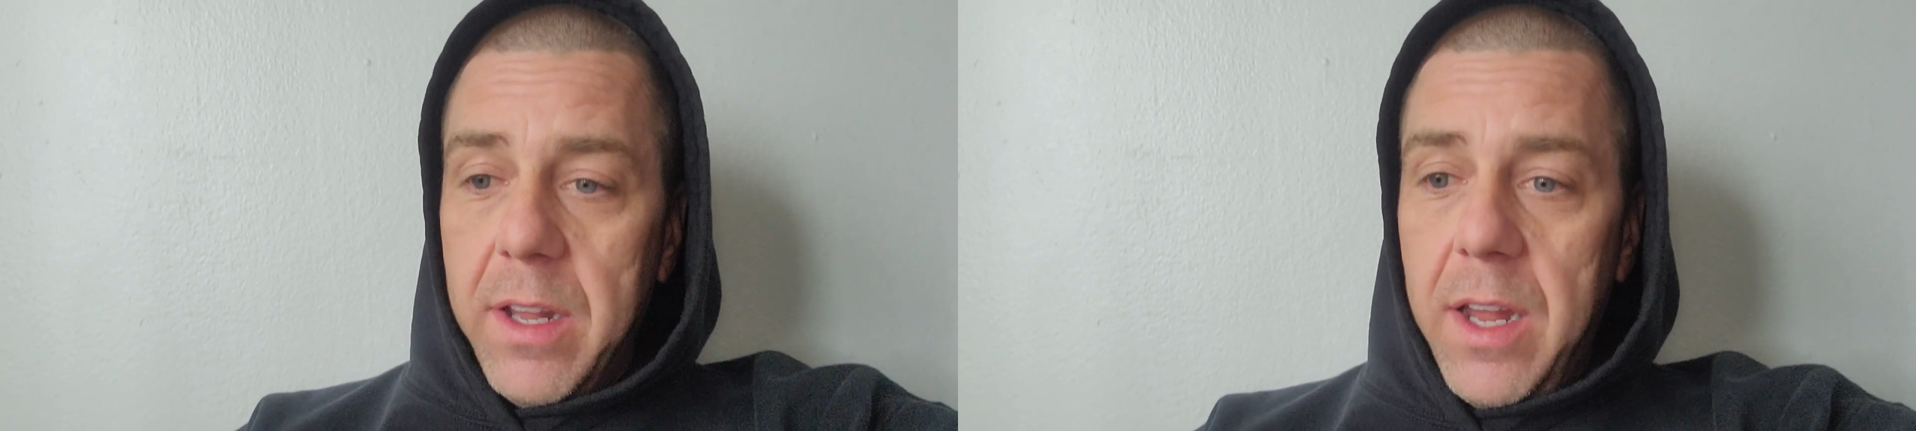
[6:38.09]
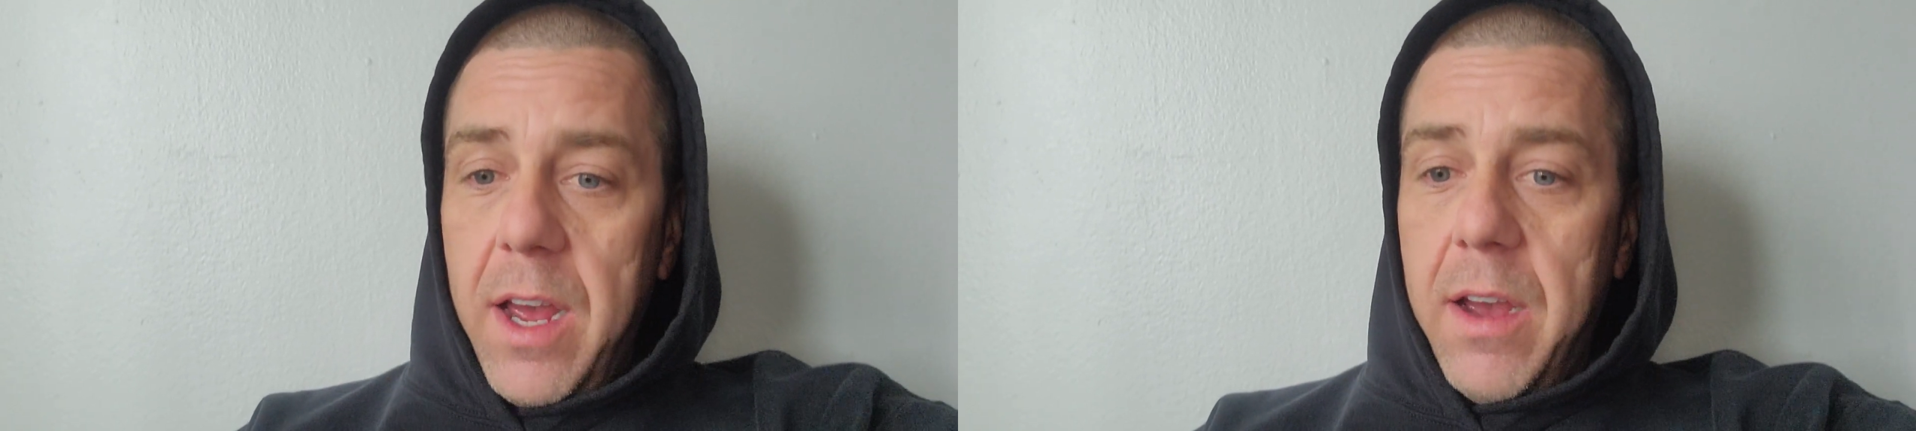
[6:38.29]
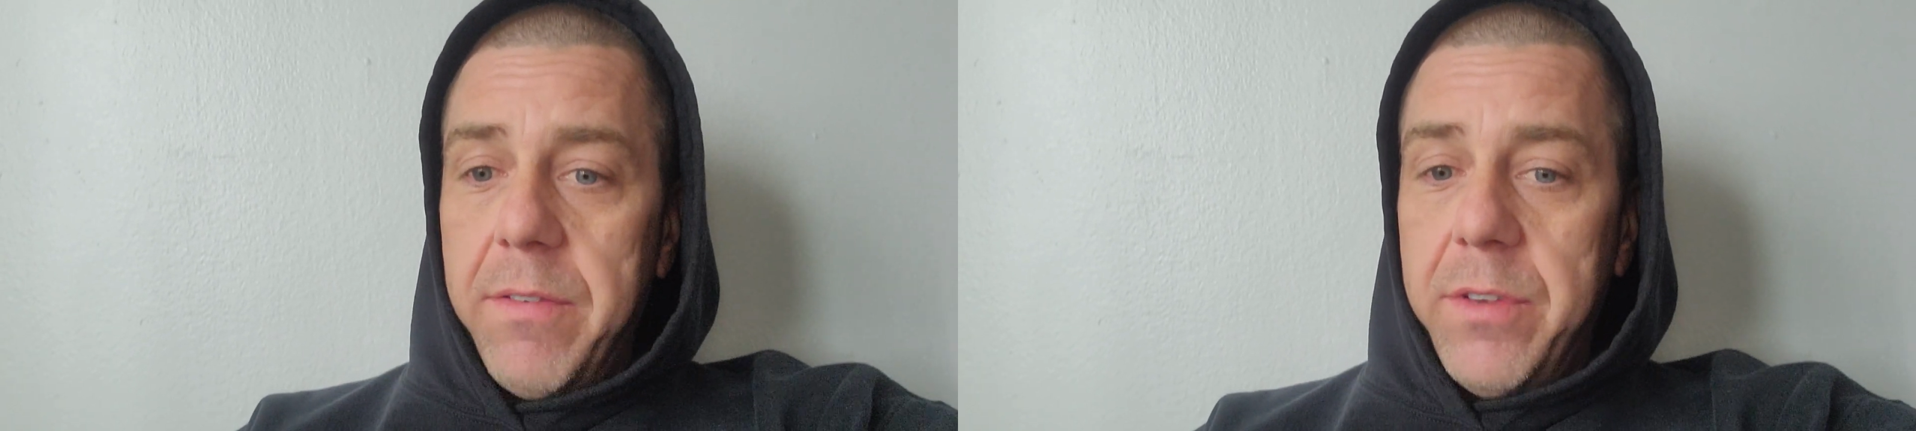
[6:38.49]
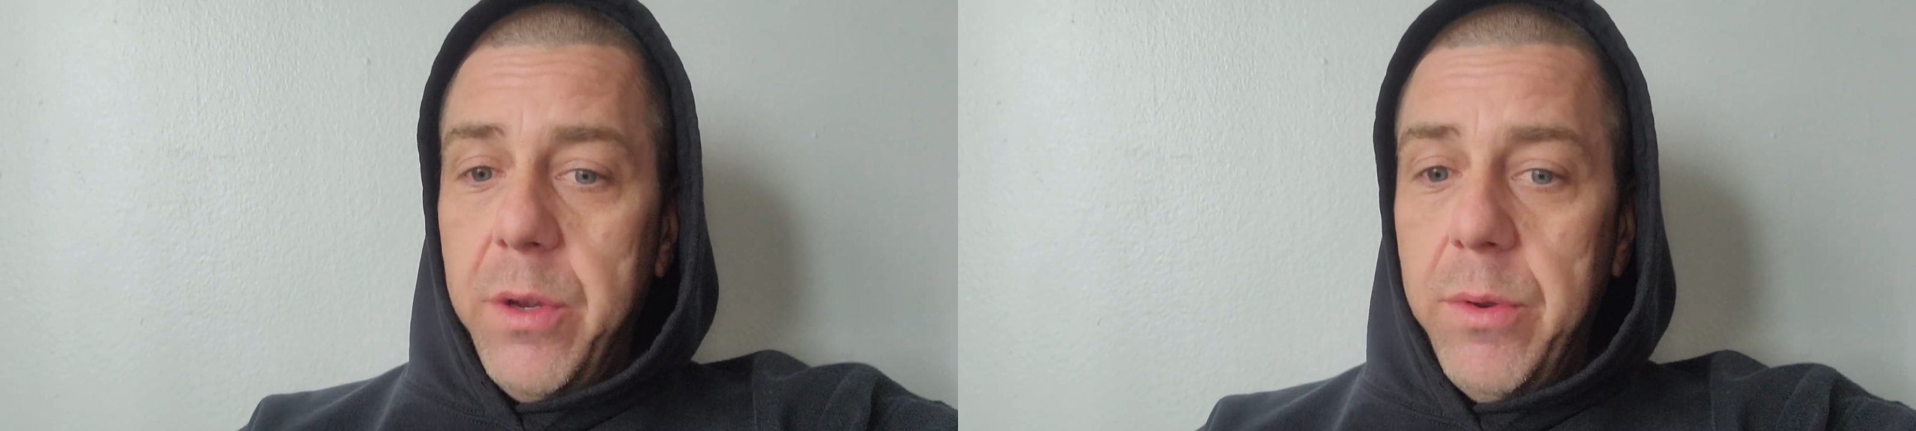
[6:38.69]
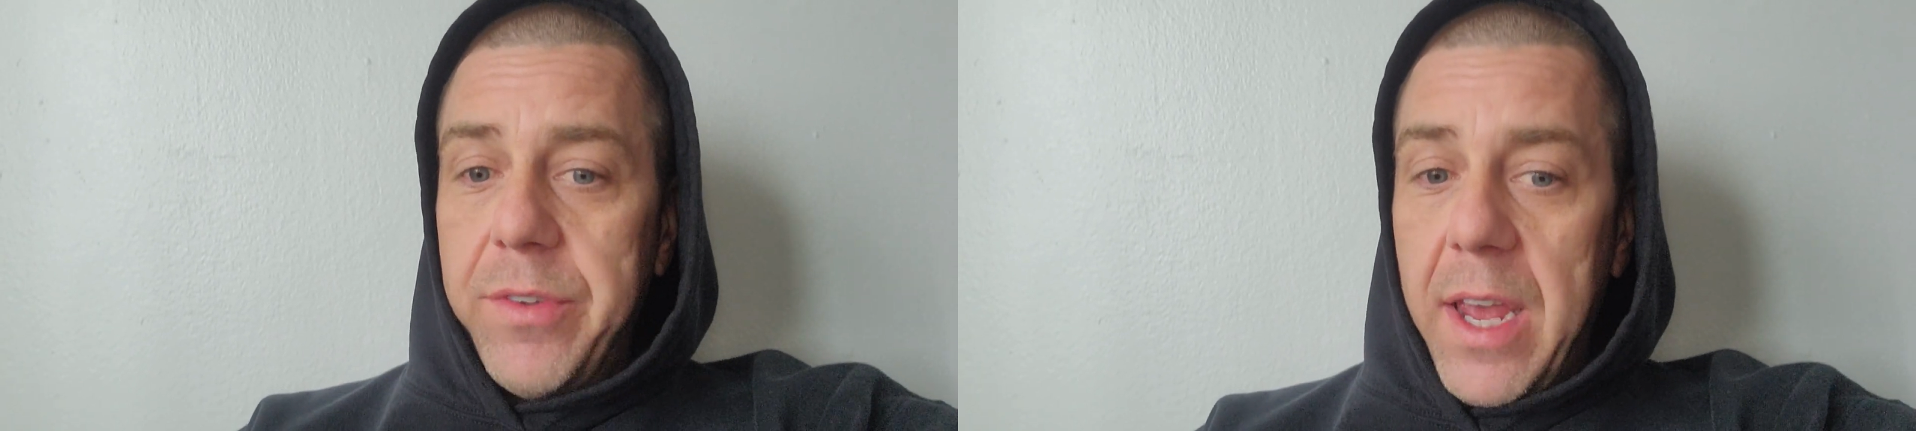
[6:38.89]
left
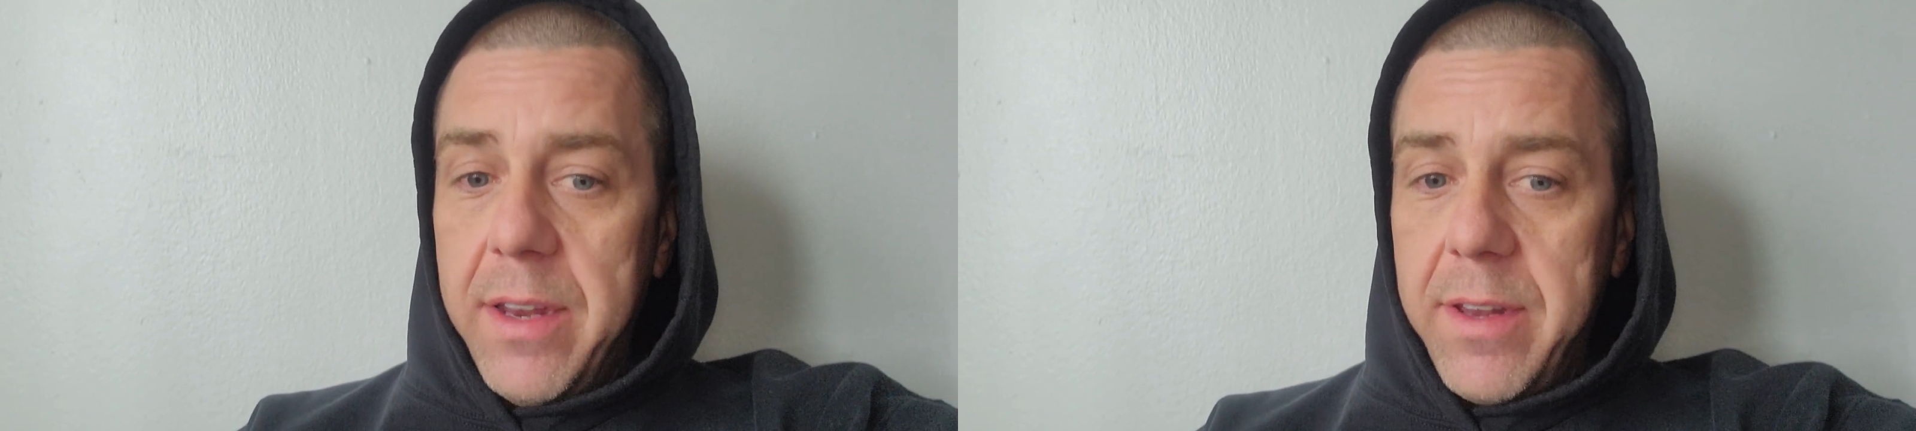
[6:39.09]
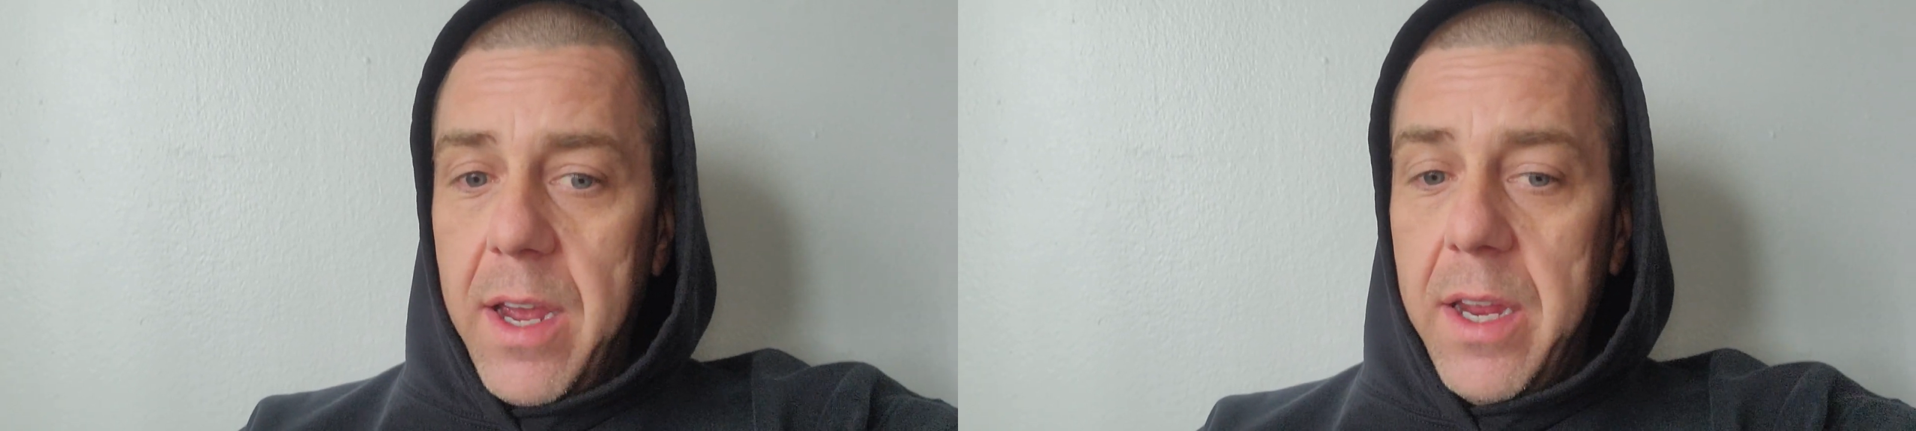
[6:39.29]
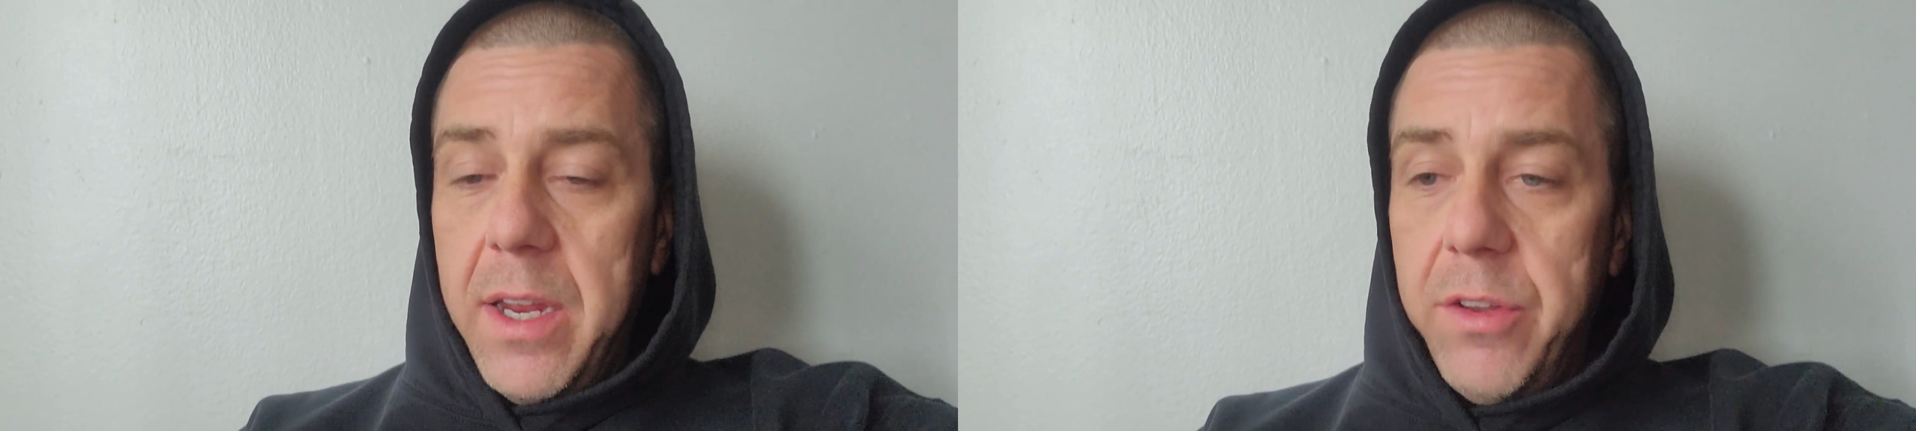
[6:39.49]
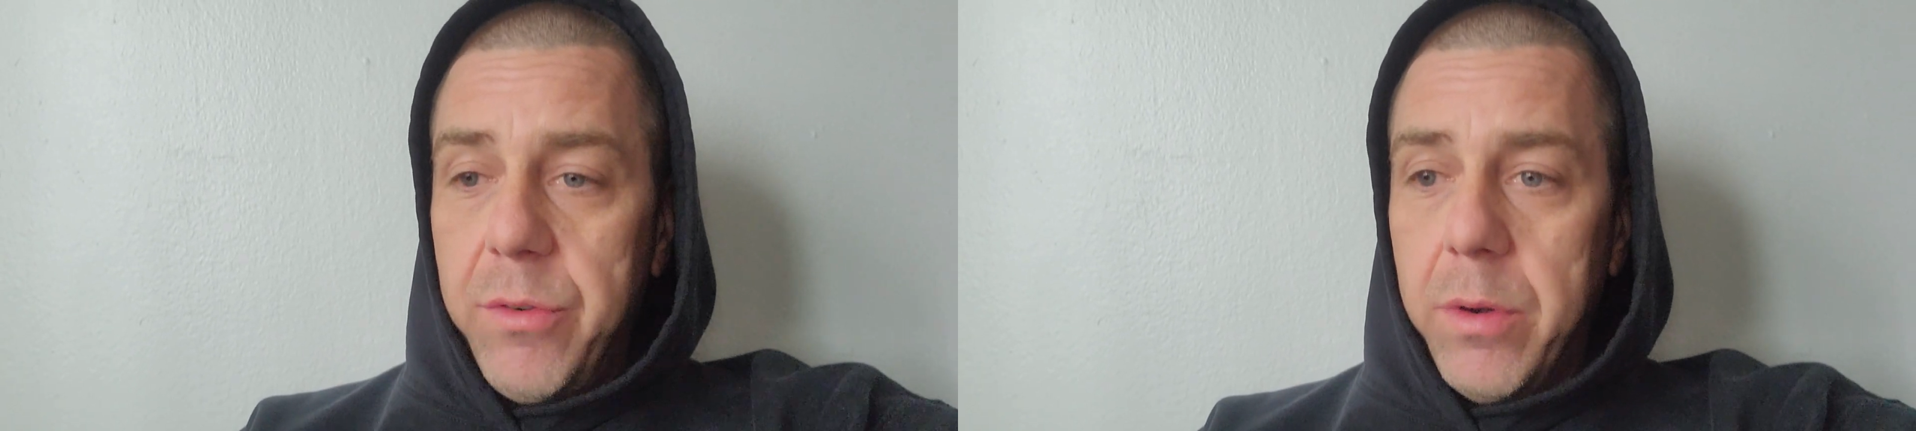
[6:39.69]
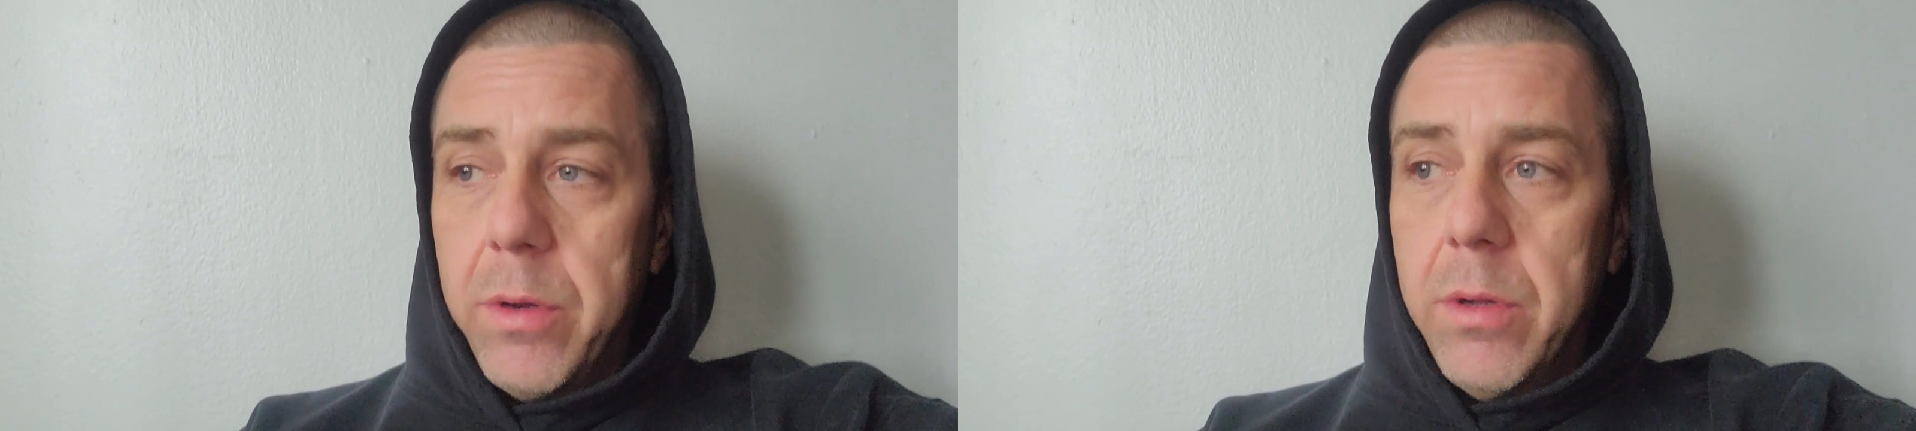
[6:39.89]
who is
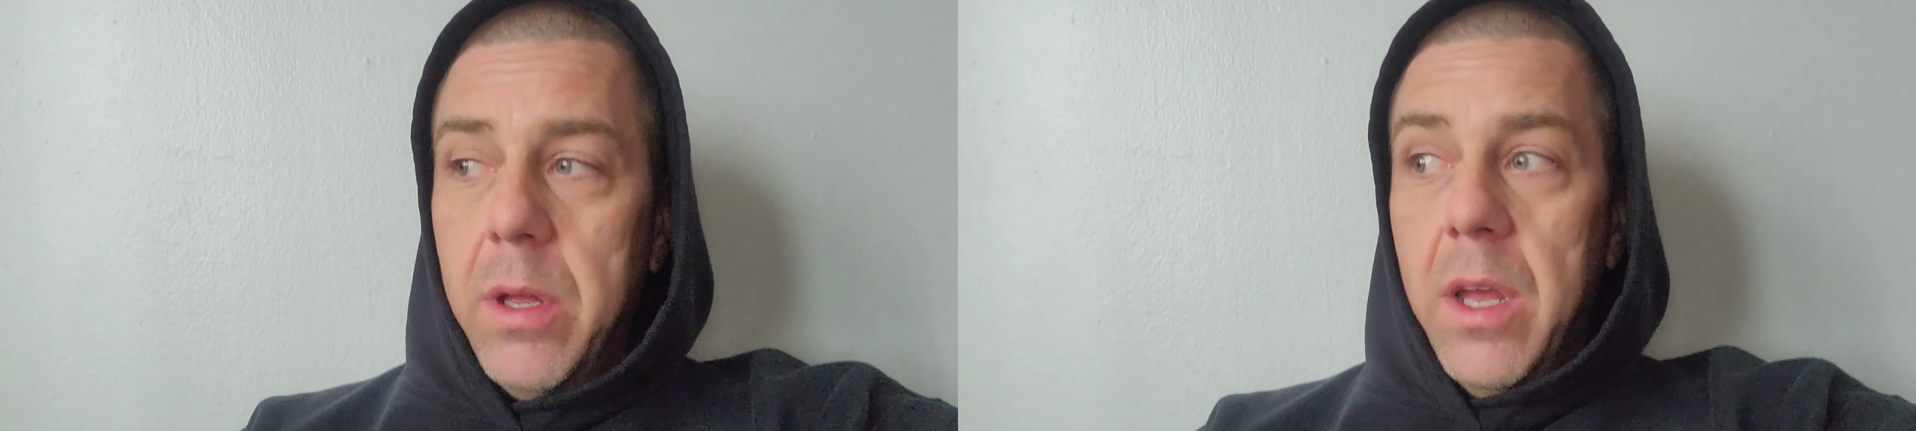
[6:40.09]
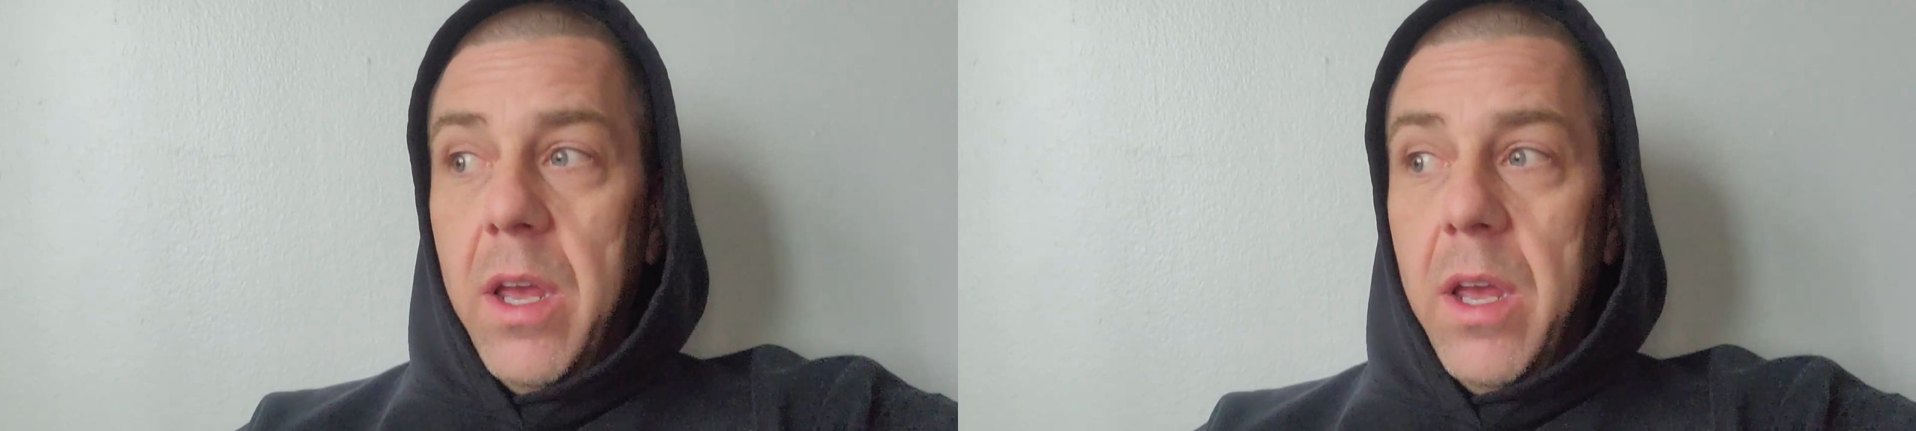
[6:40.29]
anti-Israel,